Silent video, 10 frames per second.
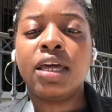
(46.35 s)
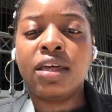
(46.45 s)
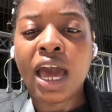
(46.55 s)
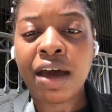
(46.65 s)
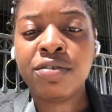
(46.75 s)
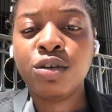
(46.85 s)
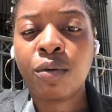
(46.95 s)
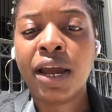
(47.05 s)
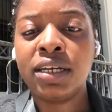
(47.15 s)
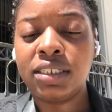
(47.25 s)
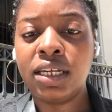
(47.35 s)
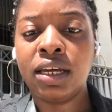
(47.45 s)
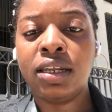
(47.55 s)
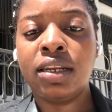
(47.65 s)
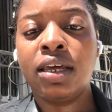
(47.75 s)
Having the right
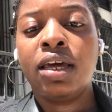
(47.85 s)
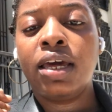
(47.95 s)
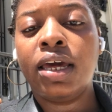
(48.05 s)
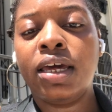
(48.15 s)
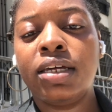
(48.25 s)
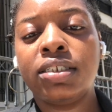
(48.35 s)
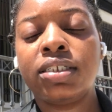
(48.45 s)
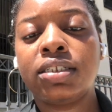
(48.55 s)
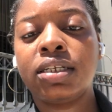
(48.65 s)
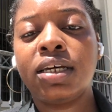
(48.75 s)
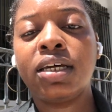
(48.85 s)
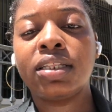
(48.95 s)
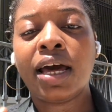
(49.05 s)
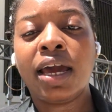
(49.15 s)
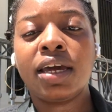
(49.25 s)
intent is
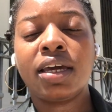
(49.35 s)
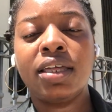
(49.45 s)
like,